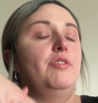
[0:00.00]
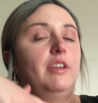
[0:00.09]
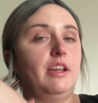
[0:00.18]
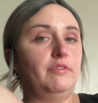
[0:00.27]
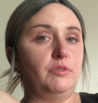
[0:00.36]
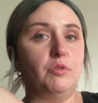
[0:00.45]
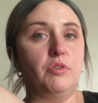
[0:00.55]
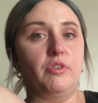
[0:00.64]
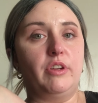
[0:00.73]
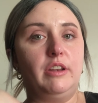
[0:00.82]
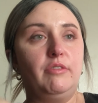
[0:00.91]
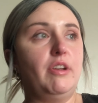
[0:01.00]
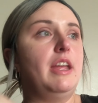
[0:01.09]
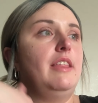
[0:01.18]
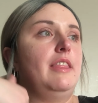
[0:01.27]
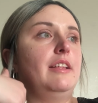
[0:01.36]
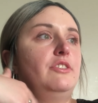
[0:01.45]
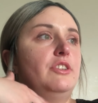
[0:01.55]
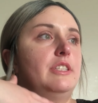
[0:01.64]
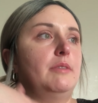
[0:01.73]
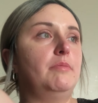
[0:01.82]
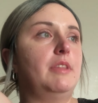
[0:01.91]
gonna have to order it, right? And that's
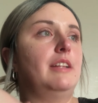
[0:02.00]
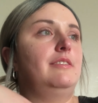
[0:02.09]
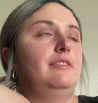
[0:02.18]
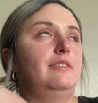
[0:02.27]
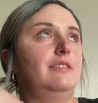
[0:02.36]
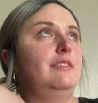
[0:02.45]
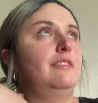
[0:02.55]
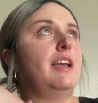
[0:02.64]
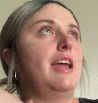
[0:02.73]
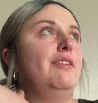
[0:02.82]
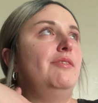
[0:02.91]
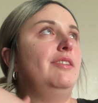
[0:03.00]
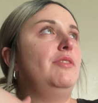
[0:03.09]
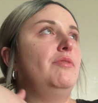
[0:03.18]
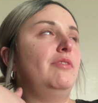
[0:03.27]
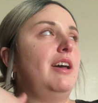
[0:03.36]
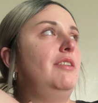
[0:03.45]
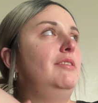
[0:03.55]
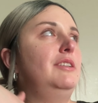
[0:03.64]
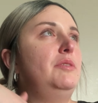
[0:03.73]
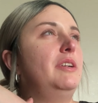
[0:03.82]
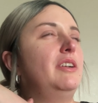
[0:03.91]
just some that's I don't really want, I don't
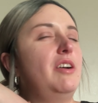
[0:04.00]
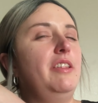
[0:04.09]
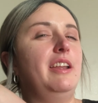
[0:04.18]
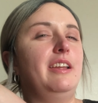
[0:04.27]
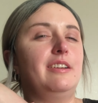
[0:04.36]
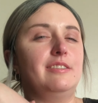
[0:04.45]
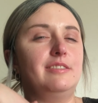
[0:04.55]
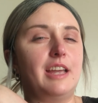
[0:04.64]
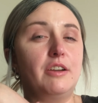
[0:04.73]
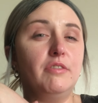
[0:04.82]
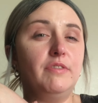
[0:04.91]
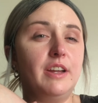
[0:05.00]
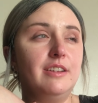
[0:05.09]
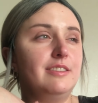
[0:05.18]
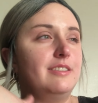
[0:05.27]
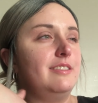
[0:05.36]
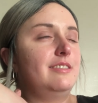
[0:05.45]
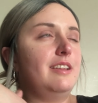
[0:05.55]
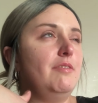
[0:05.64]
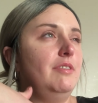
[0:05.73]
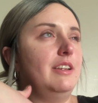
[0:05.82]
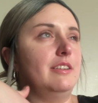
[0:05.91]
really want to call that like a sacrifice because it's
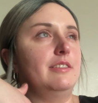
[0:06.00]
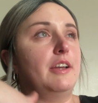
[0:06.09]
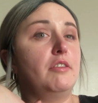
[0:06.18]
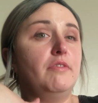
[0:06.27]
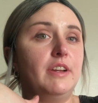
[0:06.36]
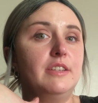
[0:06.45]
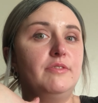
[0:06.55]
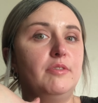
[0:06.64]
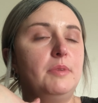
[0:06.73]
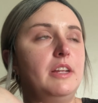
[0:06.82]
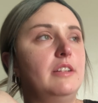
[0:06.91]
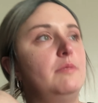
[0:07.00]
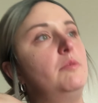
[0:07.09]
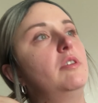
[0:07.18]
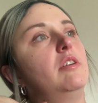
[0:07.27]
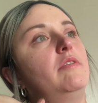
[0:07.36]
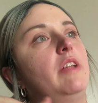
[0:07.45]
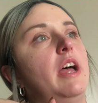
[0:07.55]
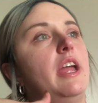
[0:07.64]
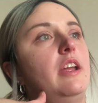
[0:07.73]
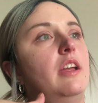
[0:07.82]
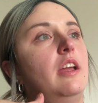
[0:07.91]
not really a sacrifice for me. It's more of
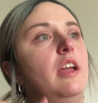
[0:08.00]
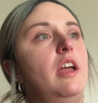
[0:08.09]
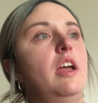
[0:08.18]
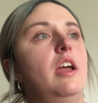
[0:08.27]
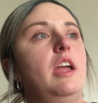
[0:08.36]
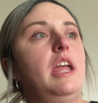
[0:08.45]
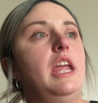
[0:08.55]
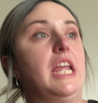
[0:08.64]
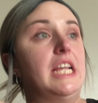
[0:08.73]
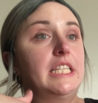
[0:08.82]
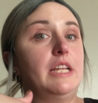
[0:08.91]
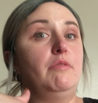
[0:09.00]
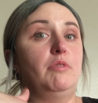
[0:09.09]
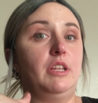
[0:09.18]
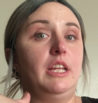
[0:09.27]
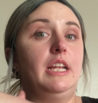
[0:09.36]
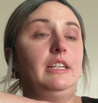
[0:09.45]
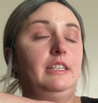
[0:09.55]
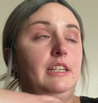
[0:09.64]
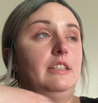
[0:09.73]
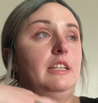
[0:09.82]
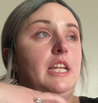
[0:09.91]
like, is it really
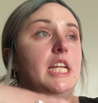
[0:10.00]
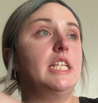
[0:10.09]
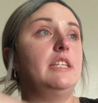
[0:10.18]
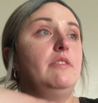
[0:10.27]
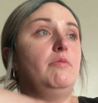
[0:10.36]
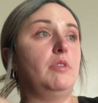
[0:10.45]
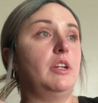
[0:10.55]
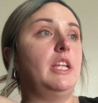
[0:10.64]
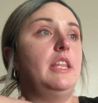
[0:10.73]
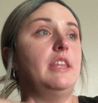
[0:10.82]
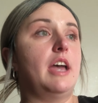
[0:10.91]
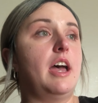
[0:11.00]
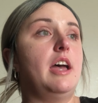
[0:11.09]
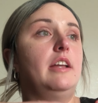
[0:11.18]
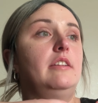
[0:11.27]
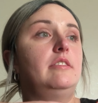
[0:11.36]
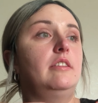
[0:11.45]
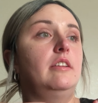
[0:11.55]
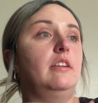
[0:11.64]
does is it really that